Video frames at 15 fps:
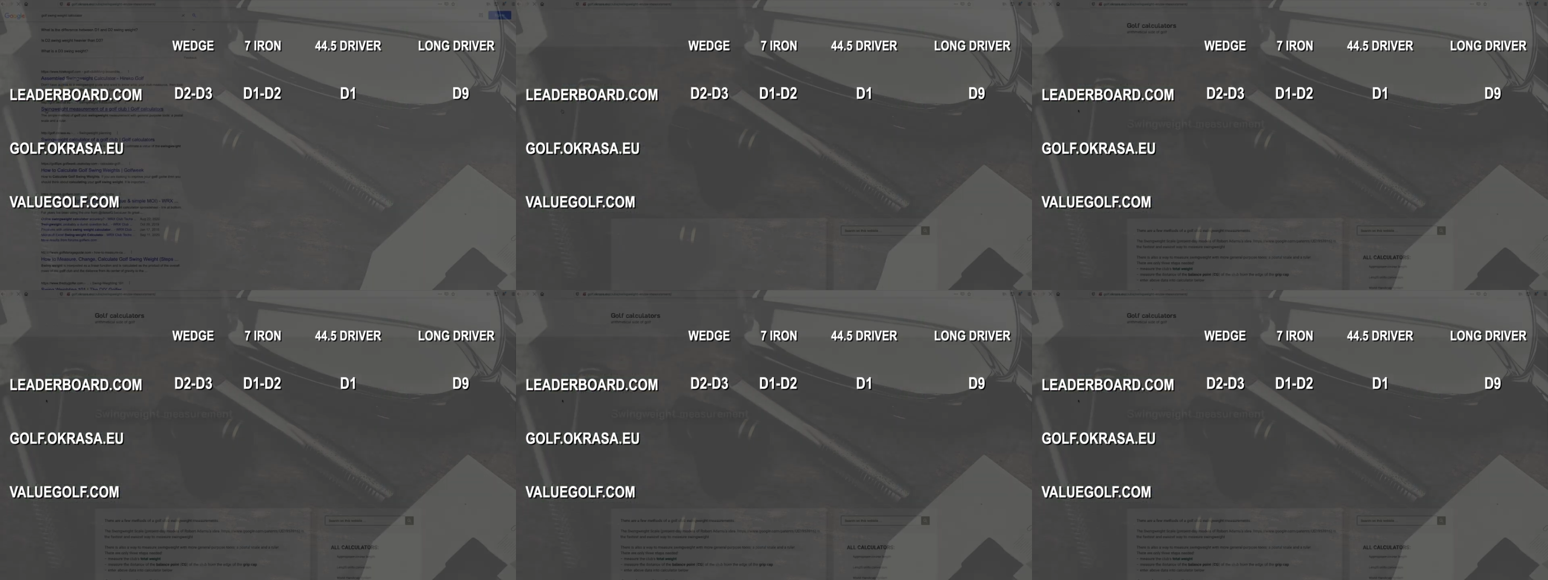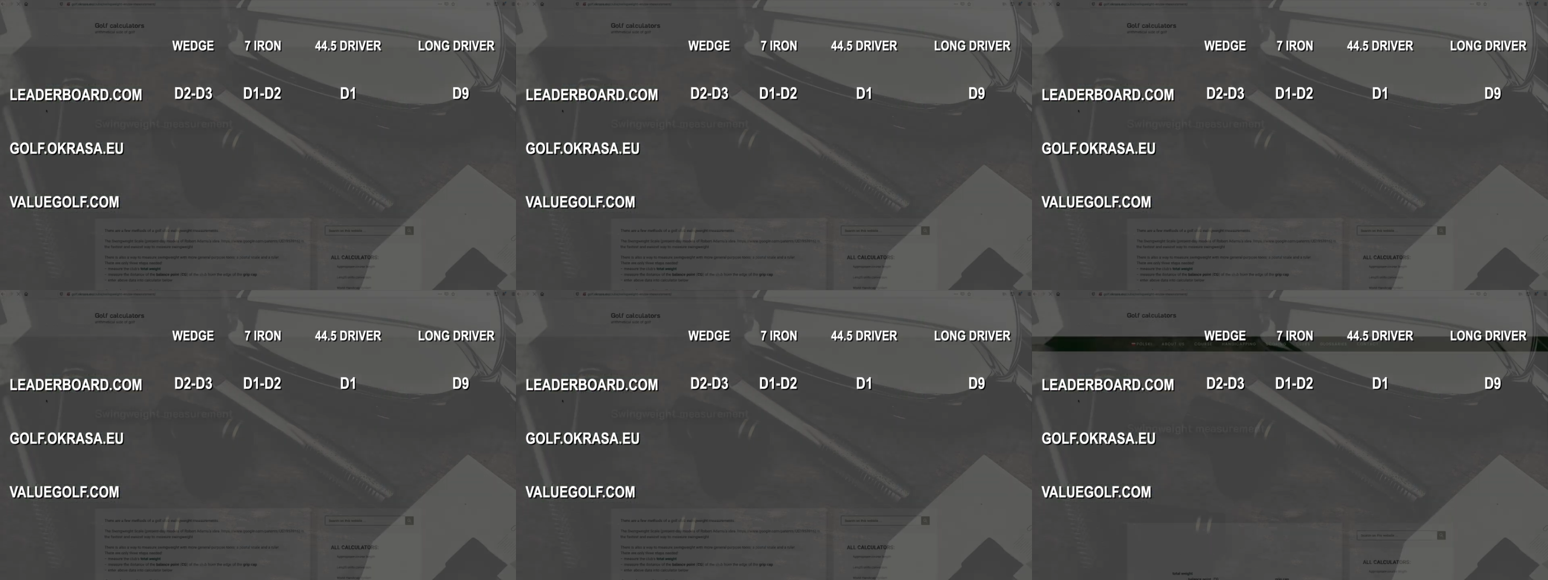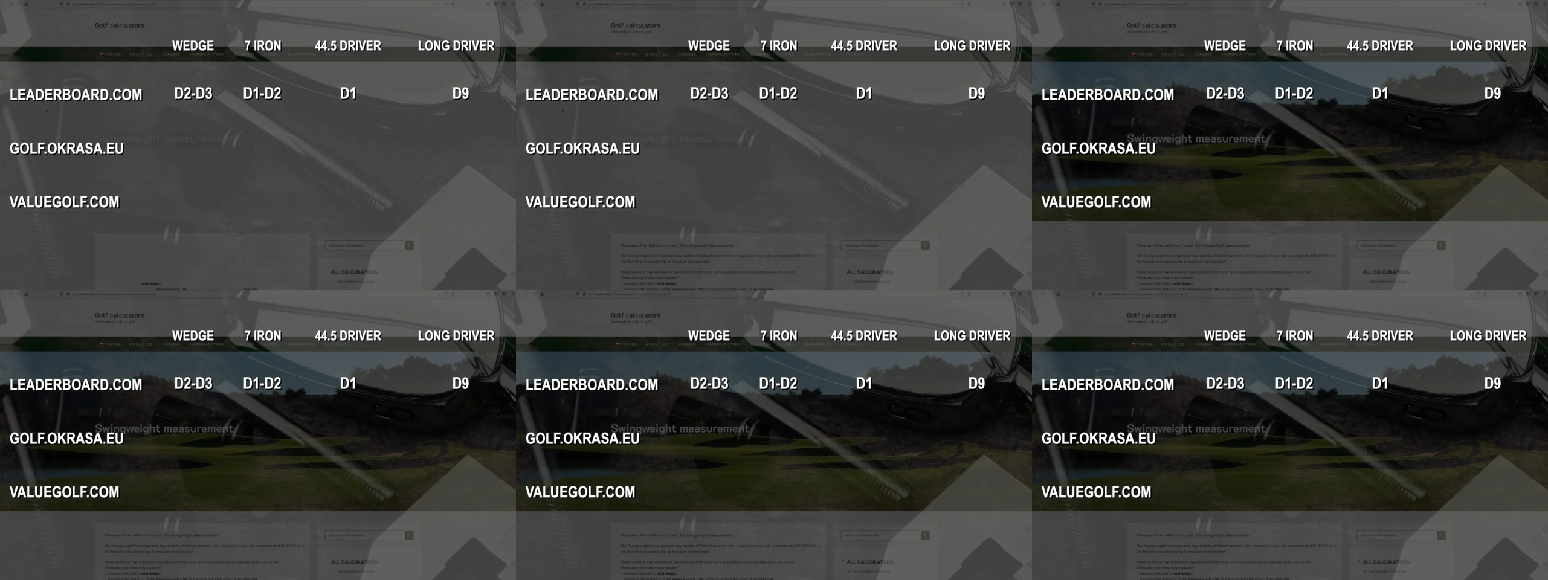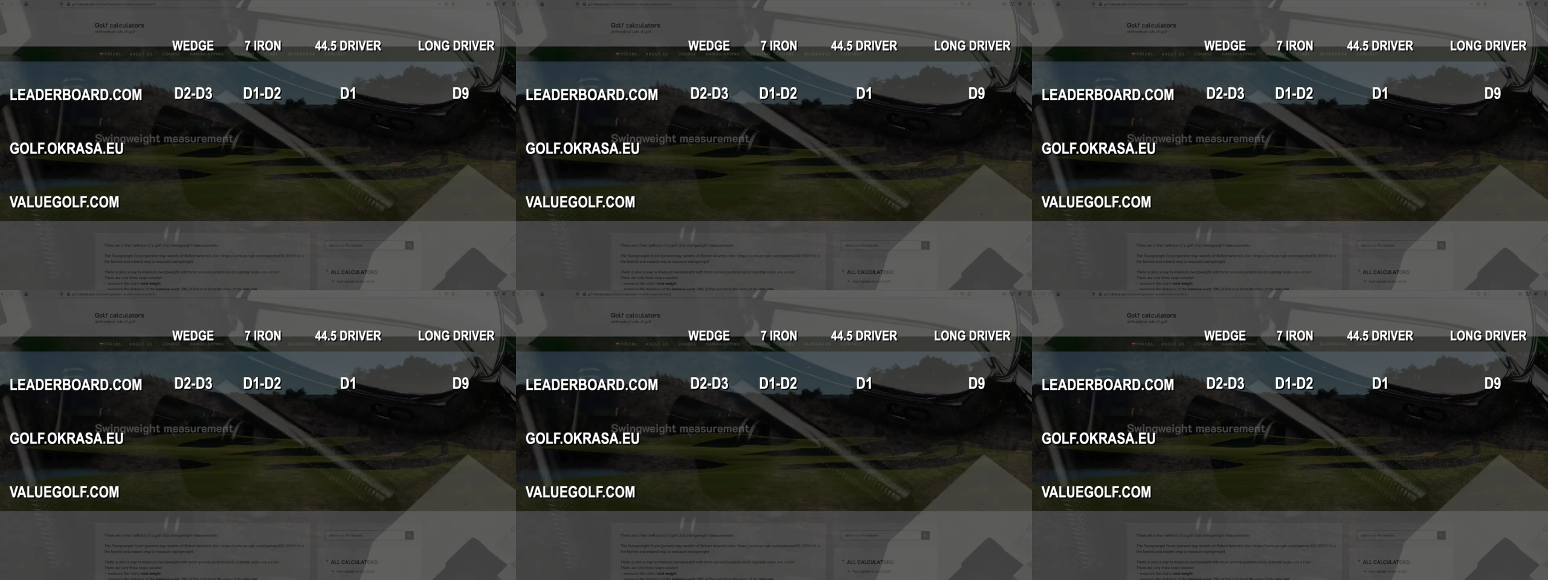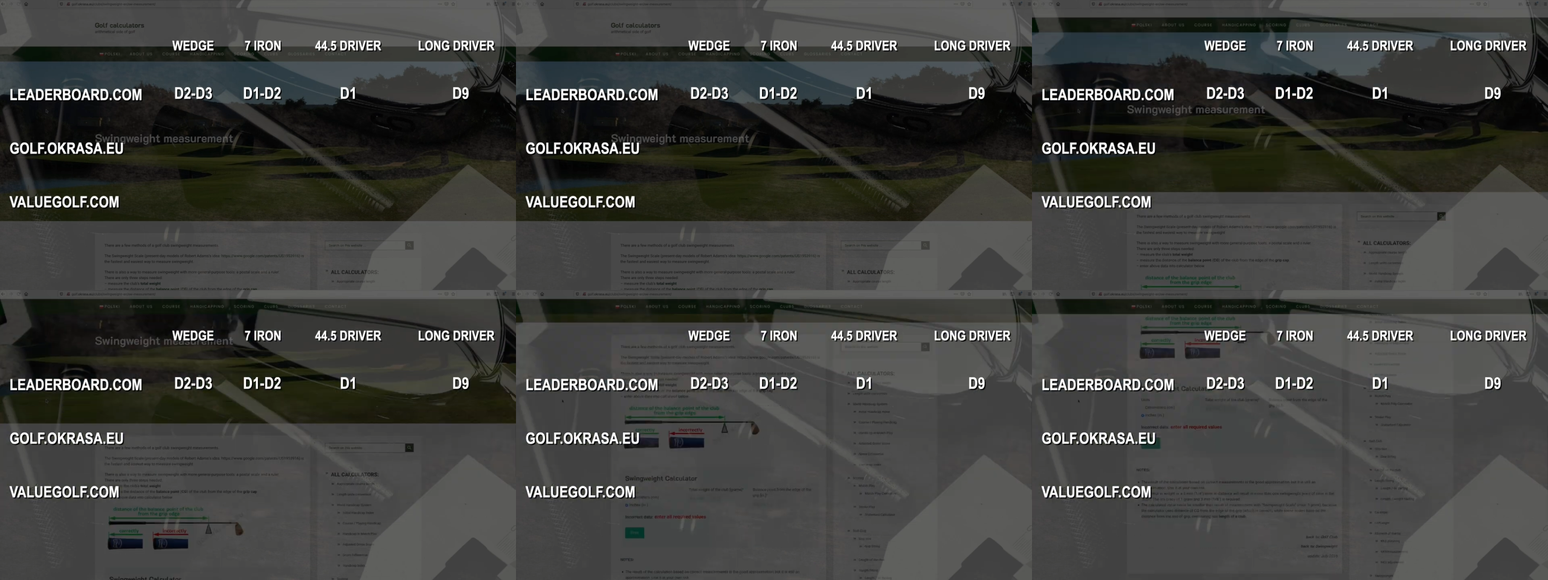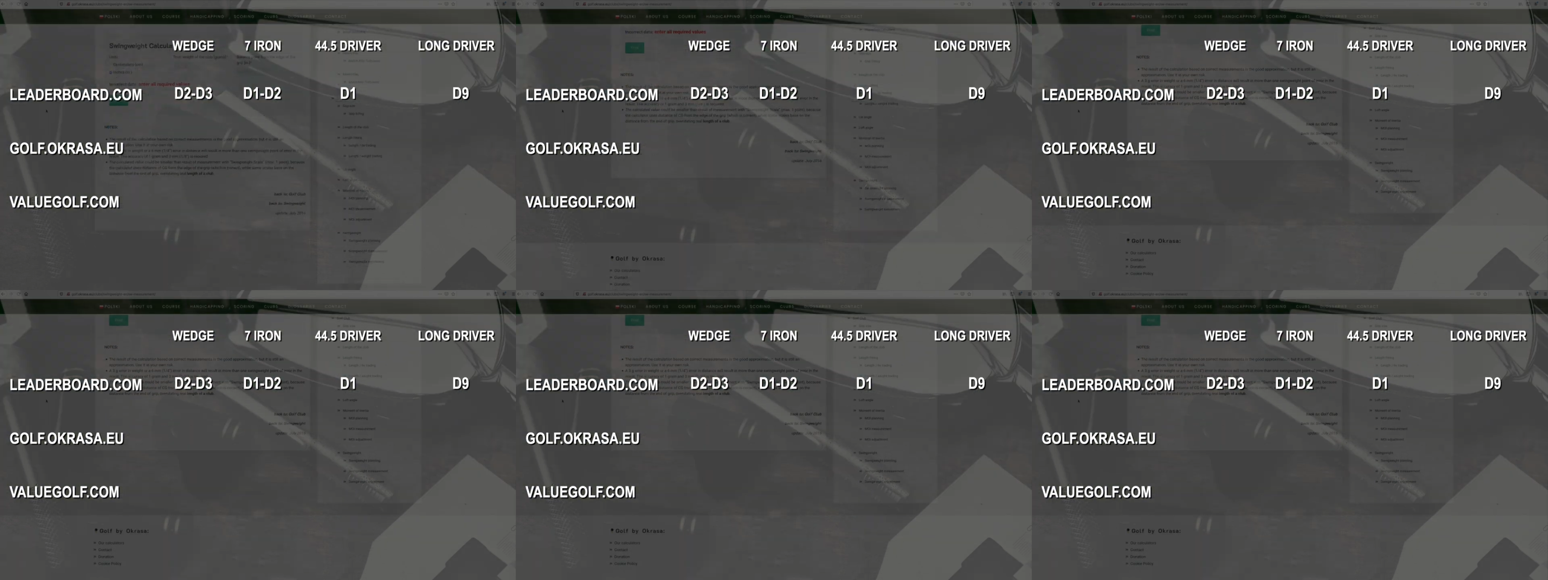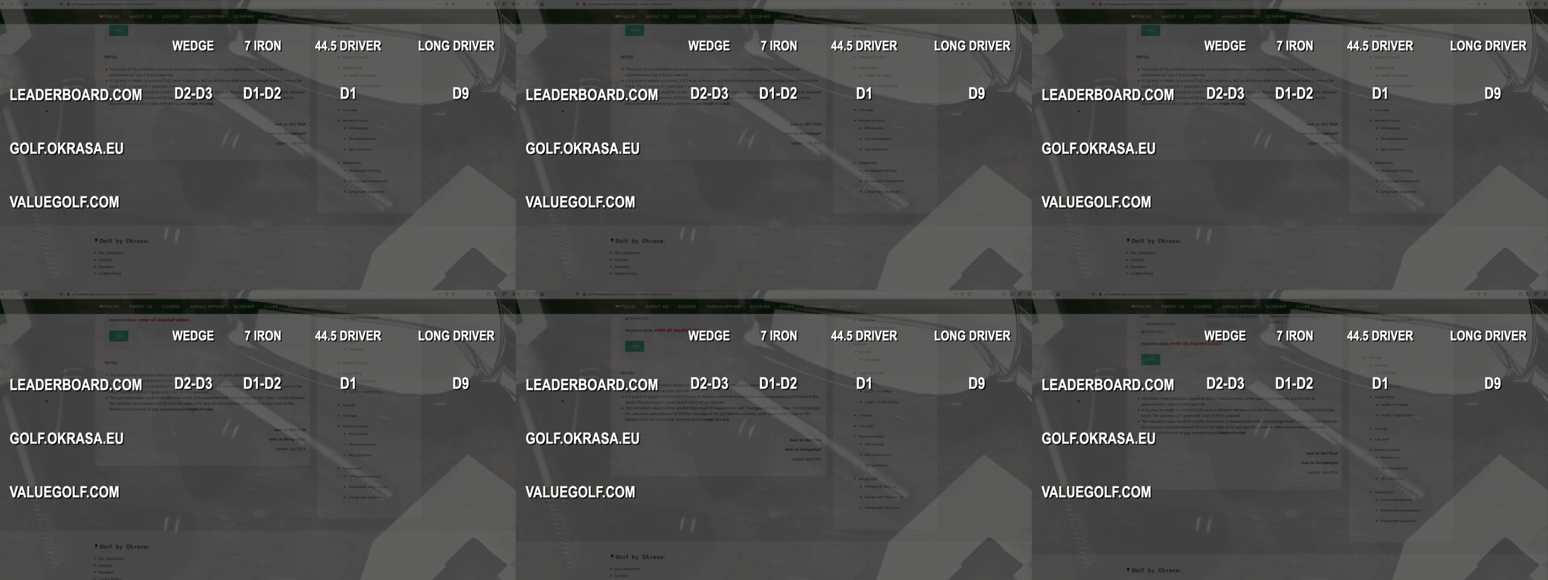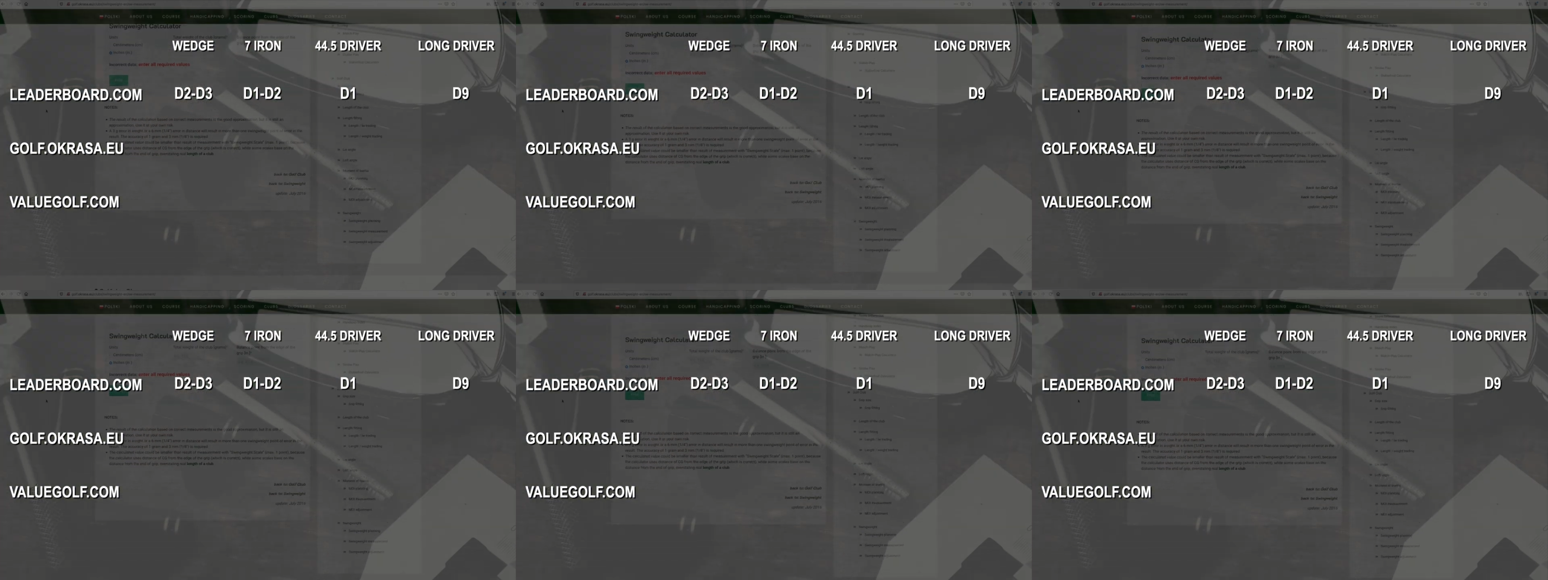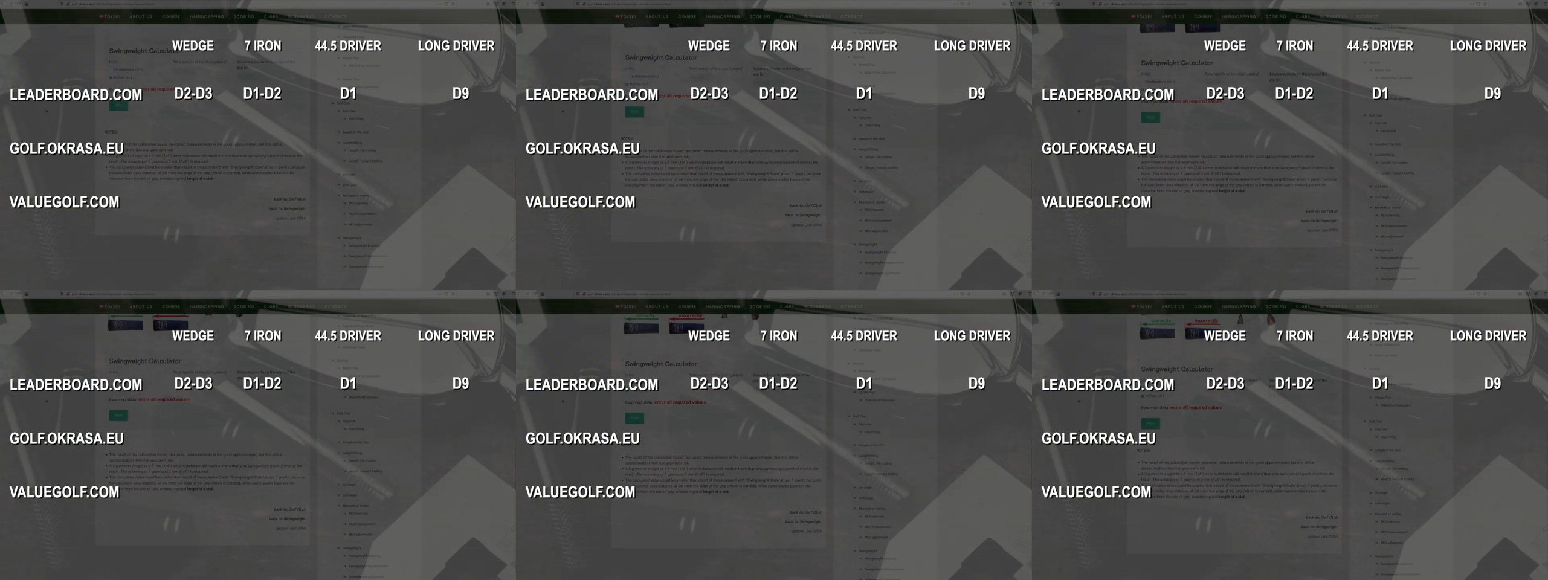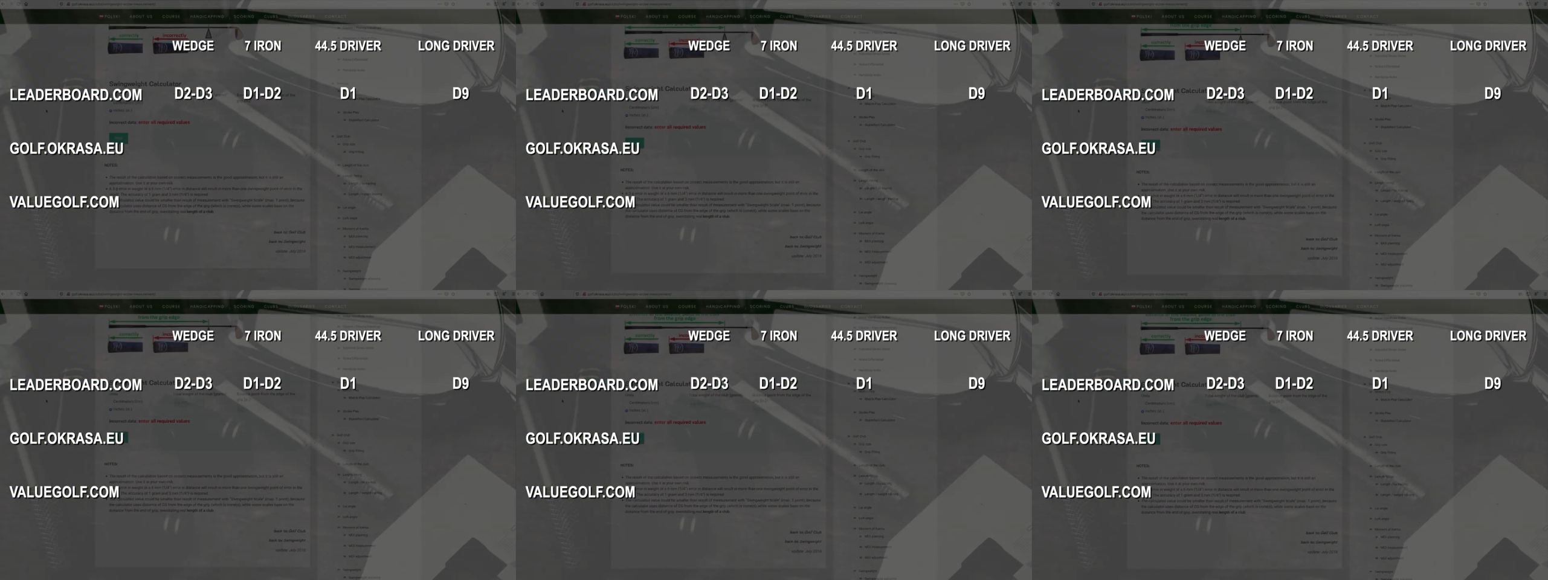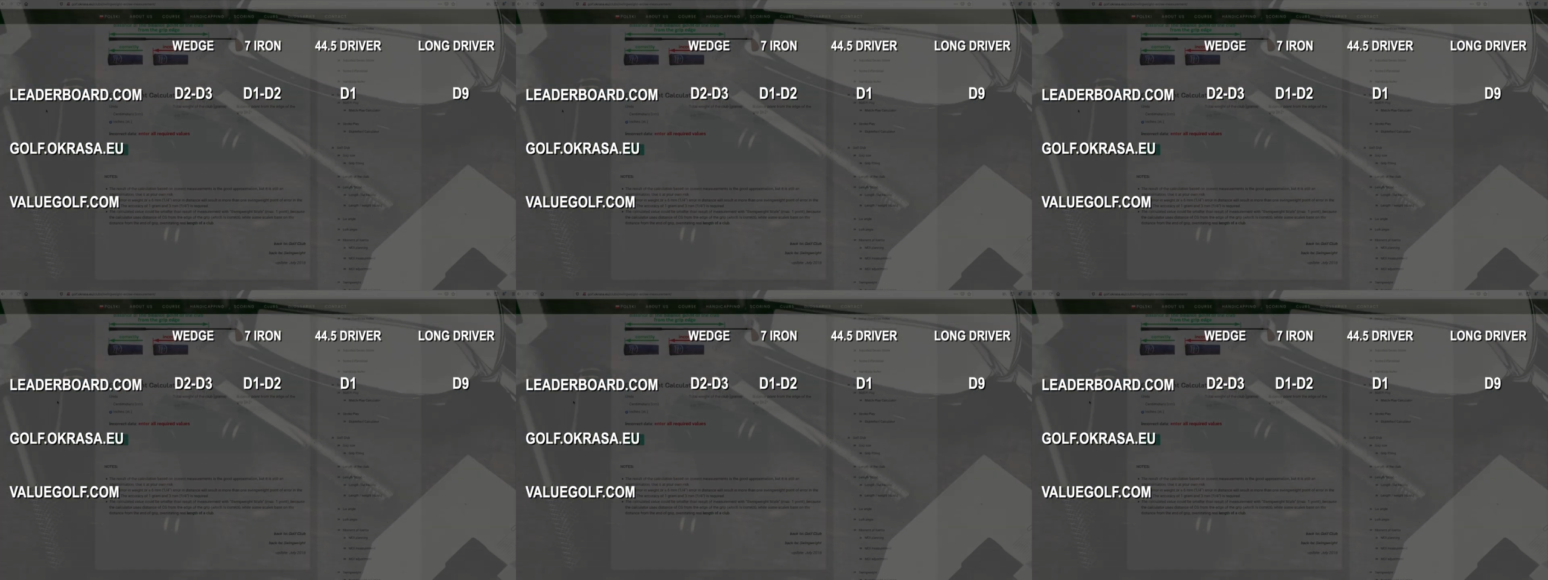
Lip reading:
(no speaker visible)